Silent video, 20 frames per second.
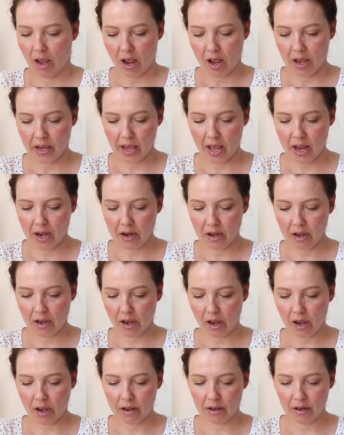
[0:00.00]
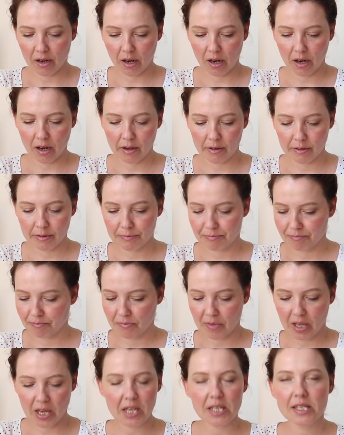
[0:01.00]
Again,
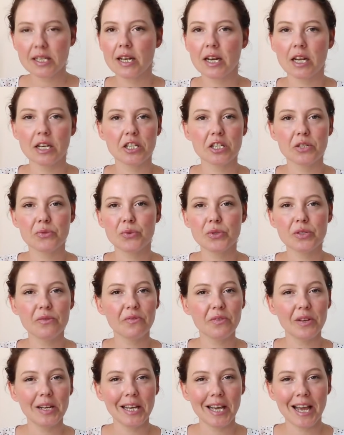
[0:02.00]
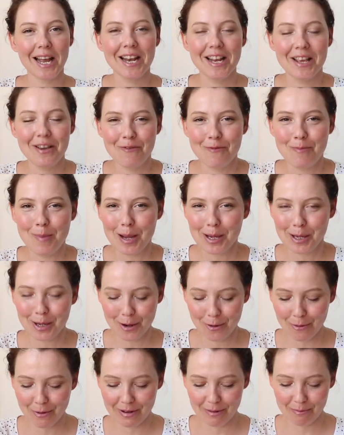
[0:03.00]
like I said, I just wasn't feeling any of my
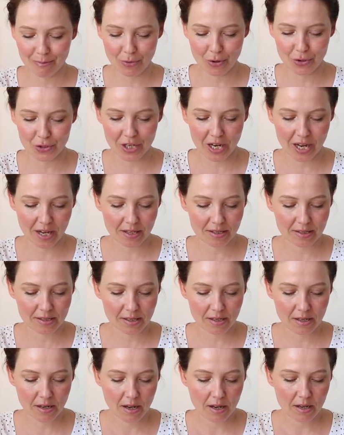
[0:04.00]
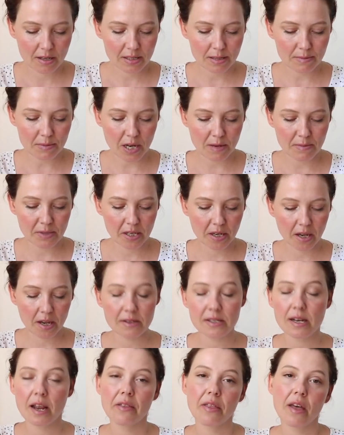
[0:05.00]
current projects, and sometimes it
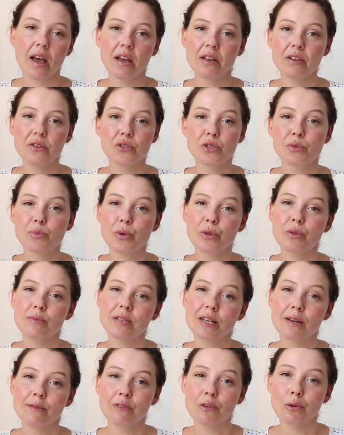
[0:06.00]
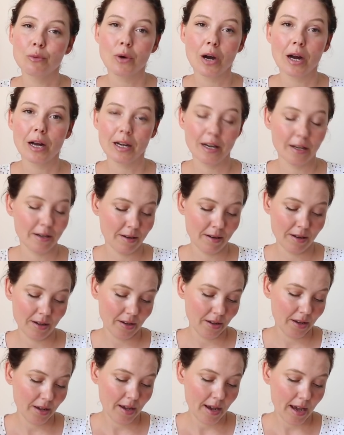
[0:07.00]
goes like that. You just put them down for a while and
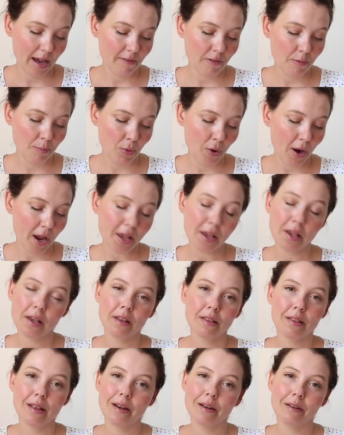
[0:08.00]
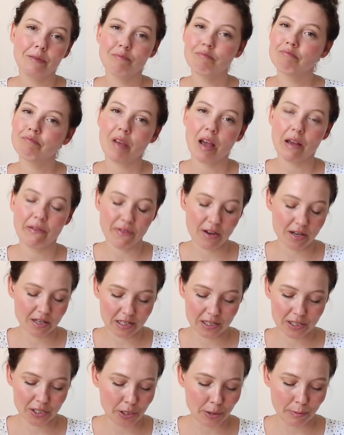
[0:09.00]
have a break, and then I find
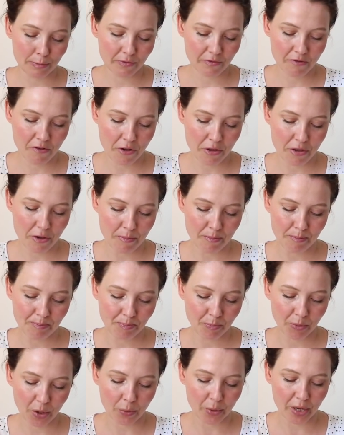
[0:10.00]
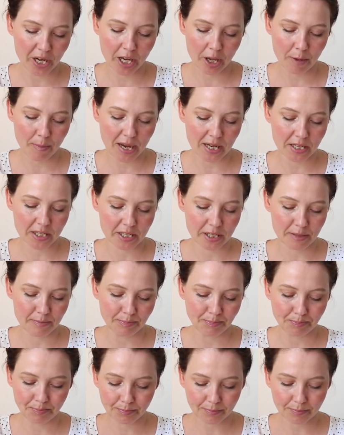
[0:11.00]
I zoom through them when I get back to them.